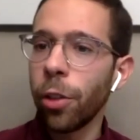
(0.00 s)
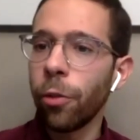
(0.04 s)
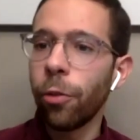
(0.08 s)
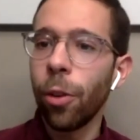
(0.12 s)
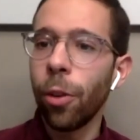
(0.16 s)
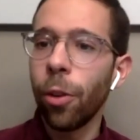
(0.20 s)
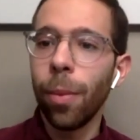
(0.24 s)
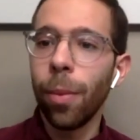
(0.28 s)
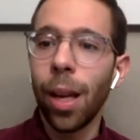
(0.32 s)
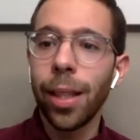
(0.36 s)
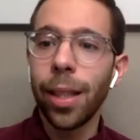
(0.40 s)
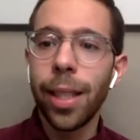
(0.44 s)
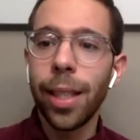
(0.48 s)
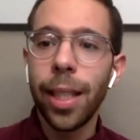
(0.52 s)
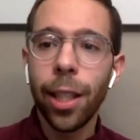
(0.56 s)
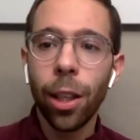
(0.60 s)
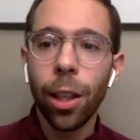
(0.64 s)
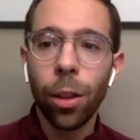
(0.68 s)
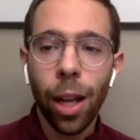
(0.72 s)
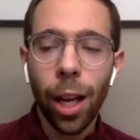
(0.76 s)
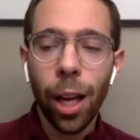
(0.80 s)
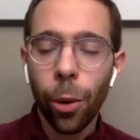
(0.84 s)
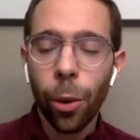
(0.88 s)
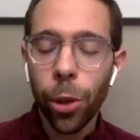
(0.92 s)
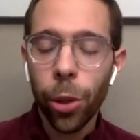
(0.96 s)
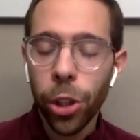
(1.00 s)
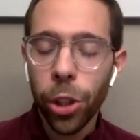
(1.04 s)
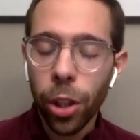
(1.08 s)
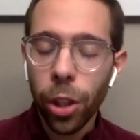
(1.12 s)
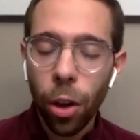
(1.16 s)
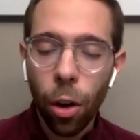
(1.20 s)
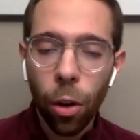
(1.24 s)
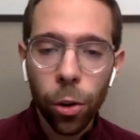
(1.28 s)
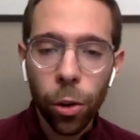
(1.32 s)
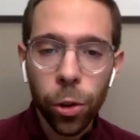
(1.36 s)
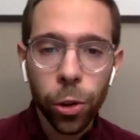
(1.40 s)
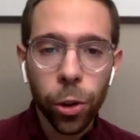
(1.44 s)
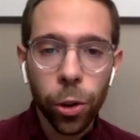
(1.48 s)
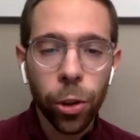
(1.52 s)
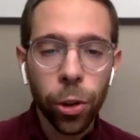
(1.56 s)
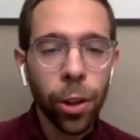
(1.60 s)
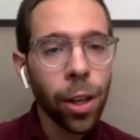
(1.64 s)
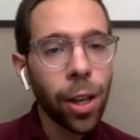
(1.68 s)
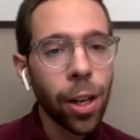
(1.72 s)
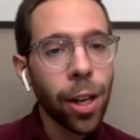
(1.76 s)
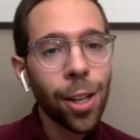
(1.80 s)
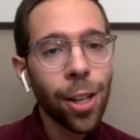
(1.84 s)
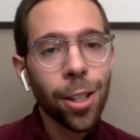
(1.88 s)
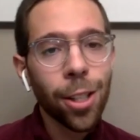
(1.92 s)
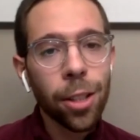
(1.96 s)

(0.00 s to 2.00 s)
ranging from Ladino language and culture,